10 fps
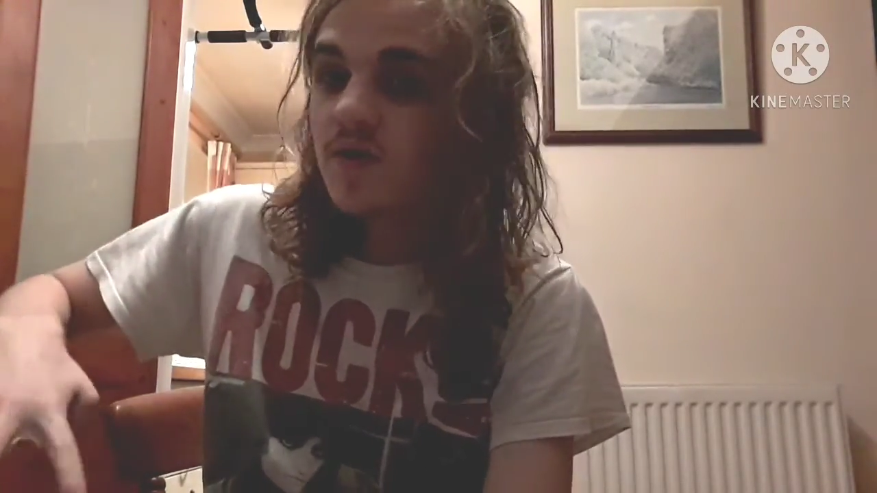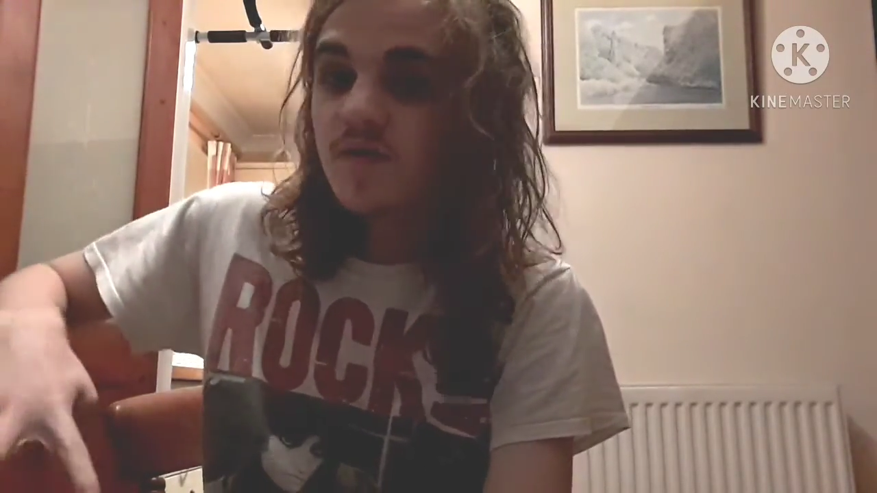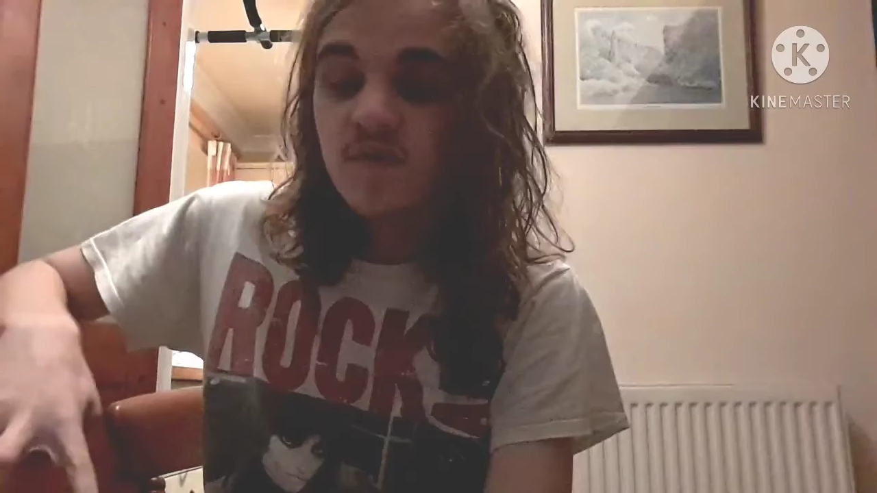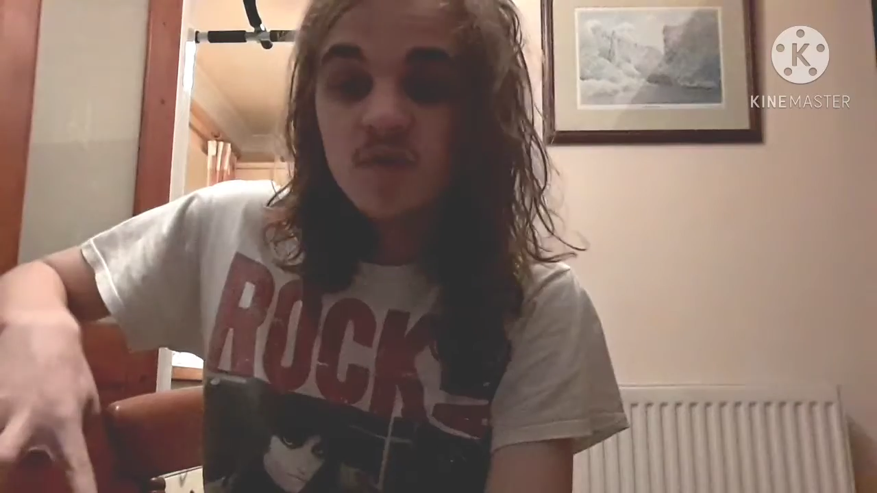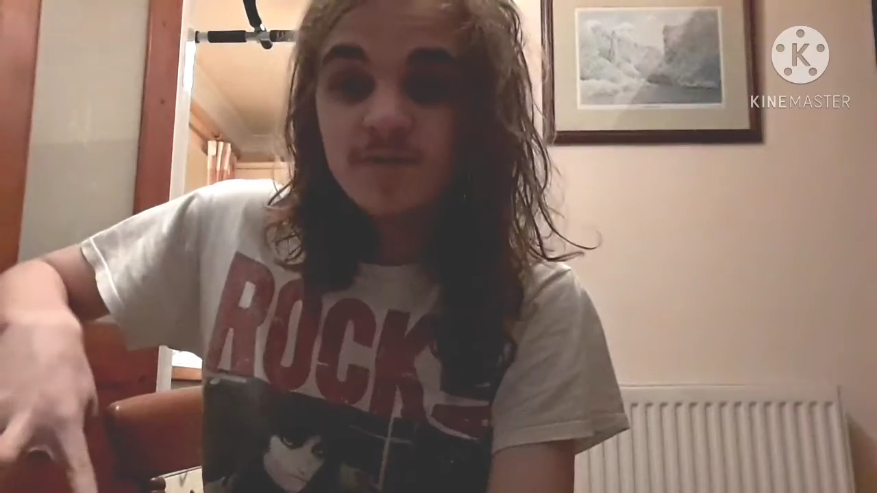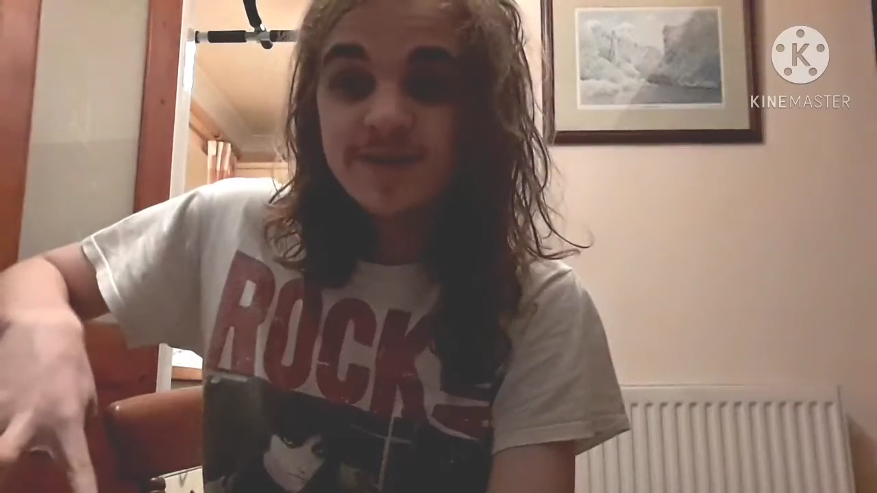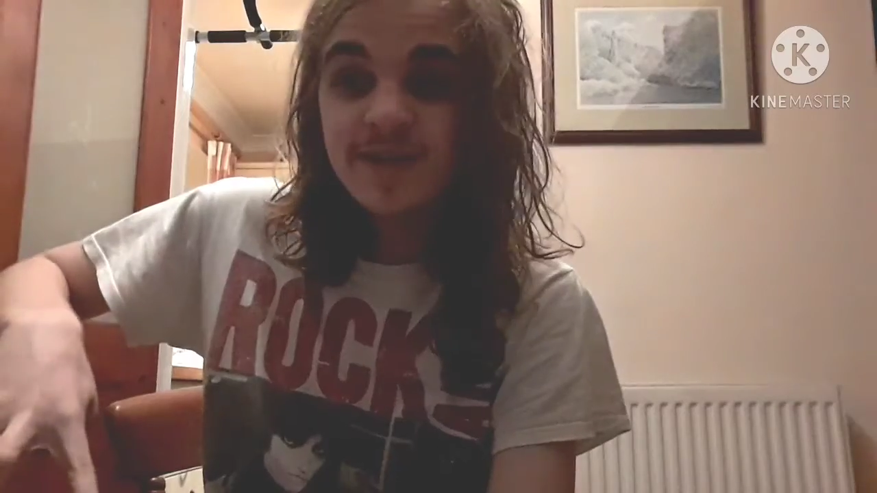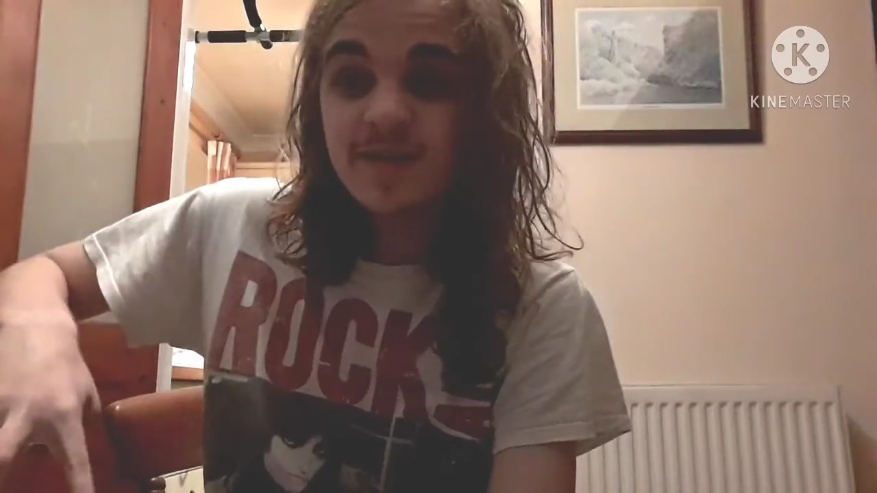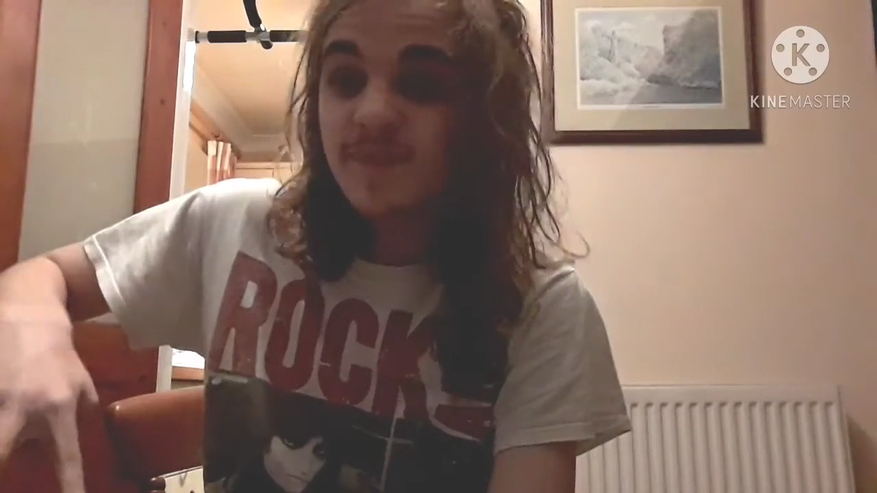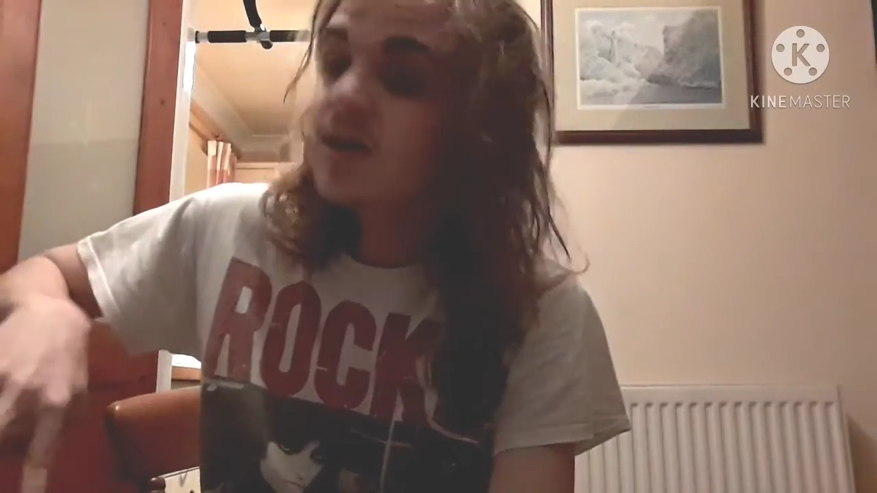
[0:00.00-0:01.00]
recording
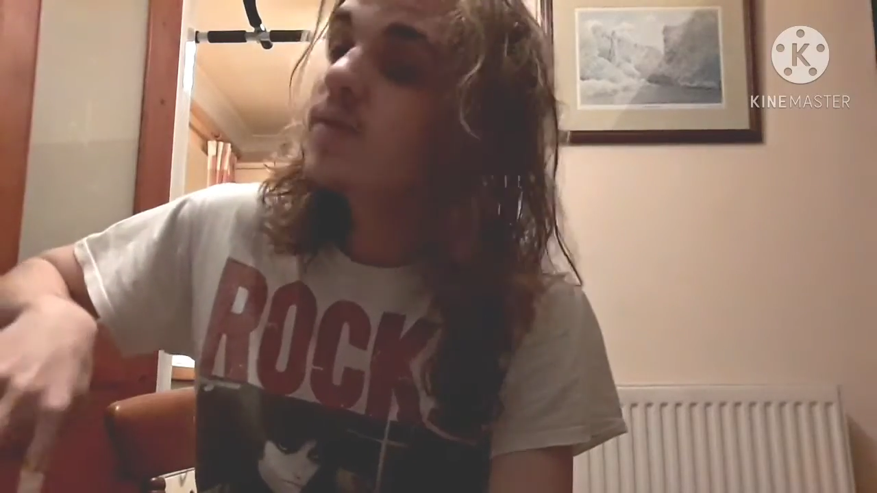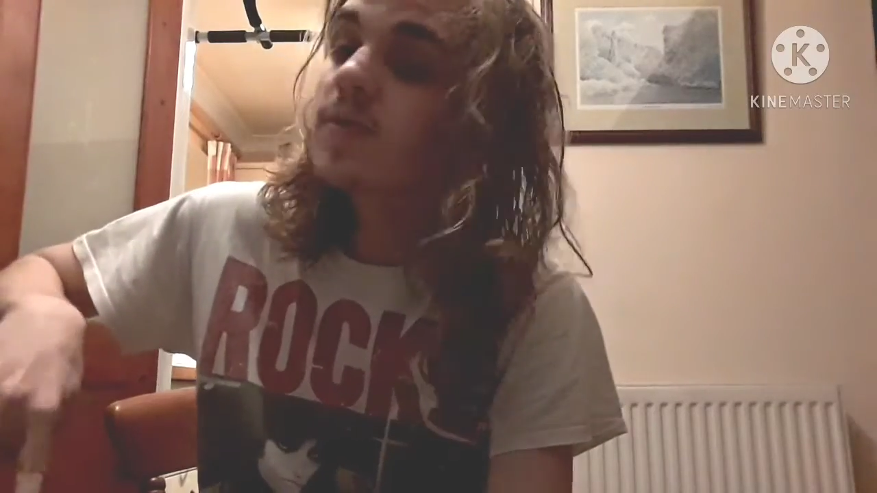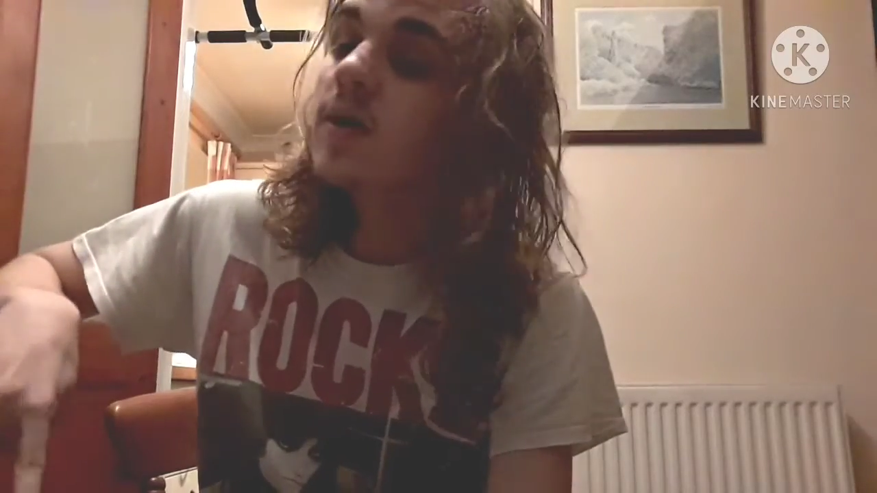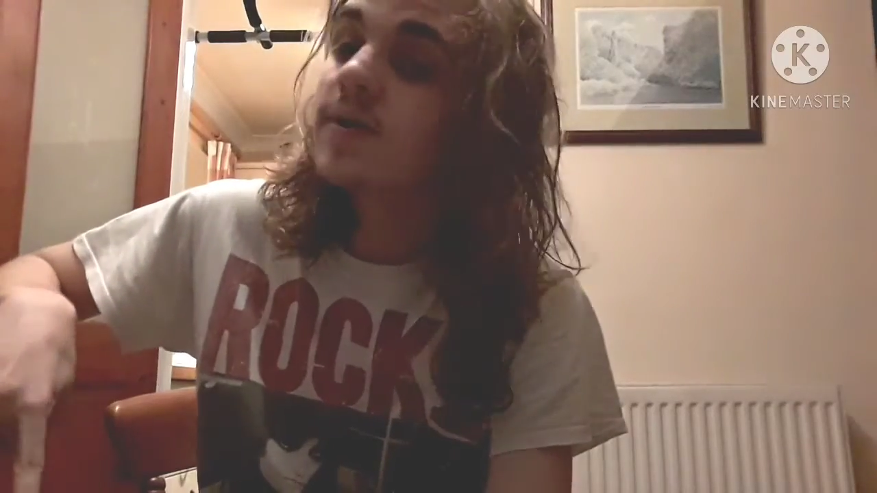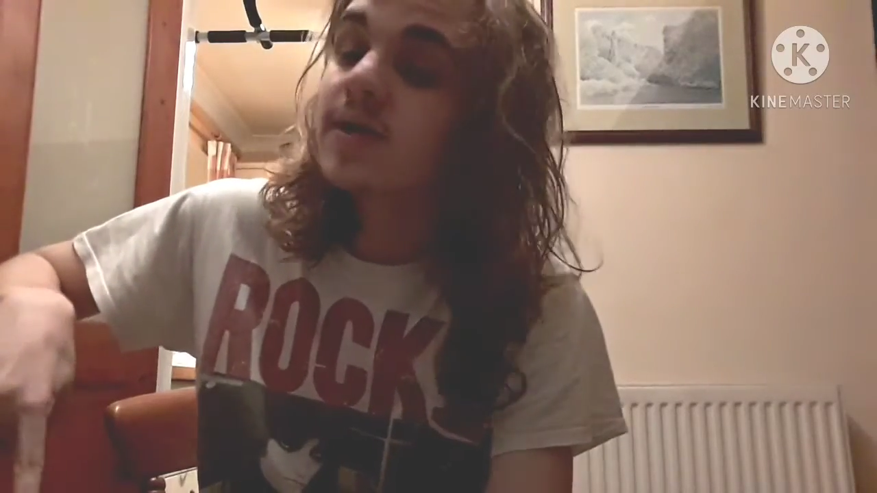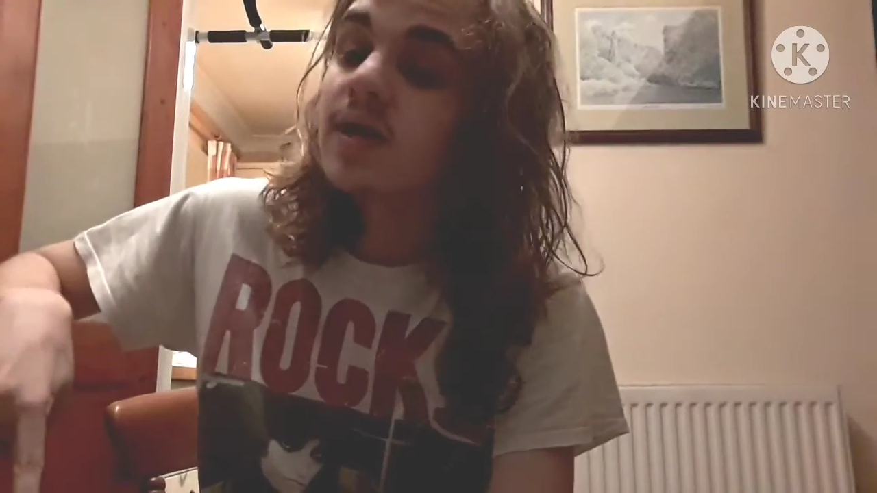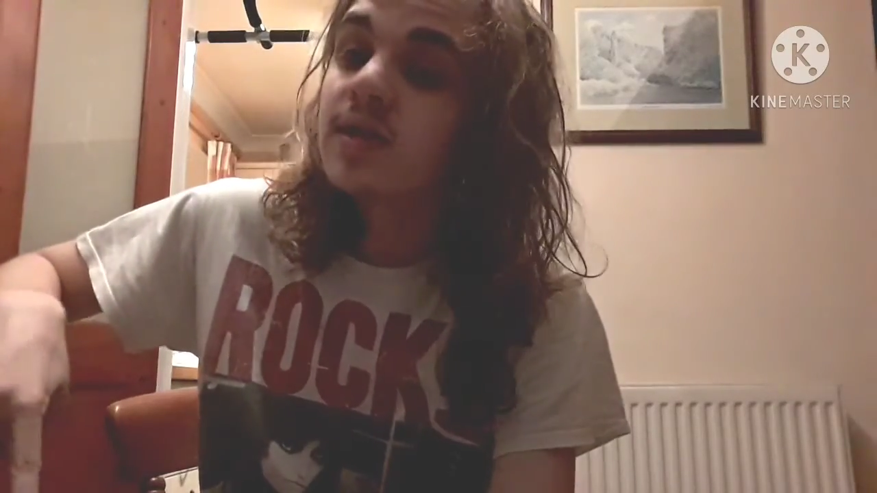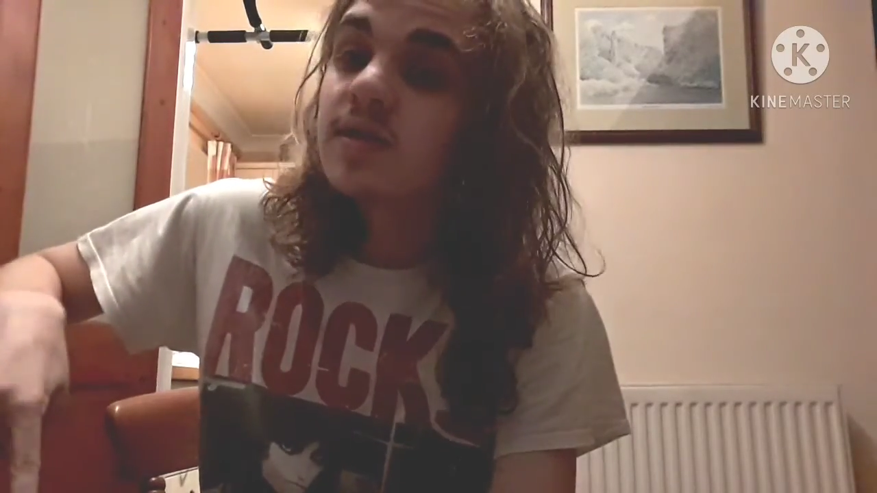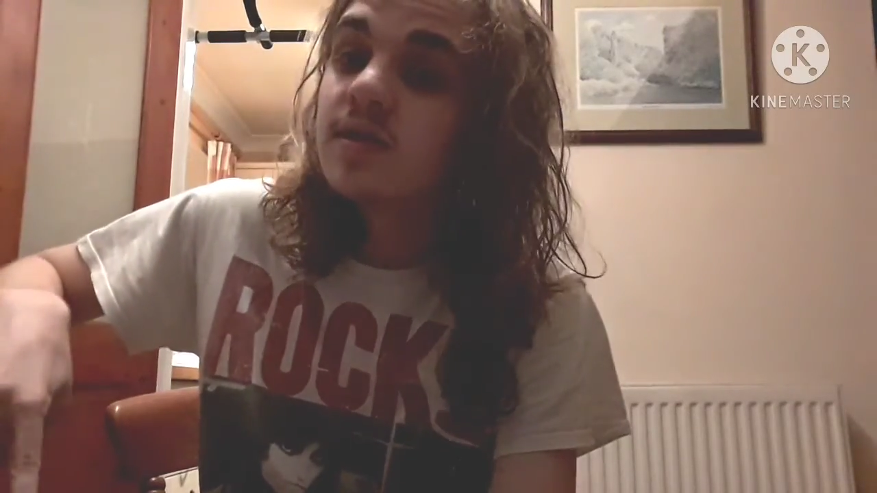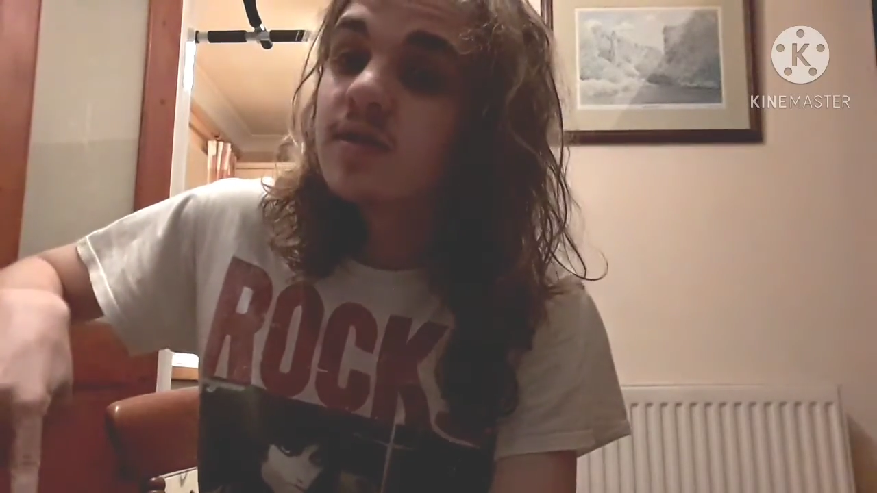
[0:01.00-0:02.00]
this and me uploading
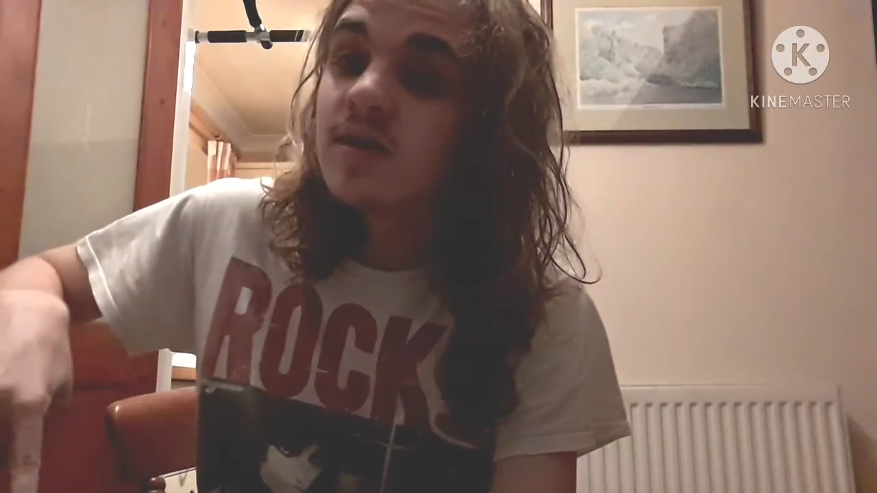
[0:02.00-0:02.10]
this.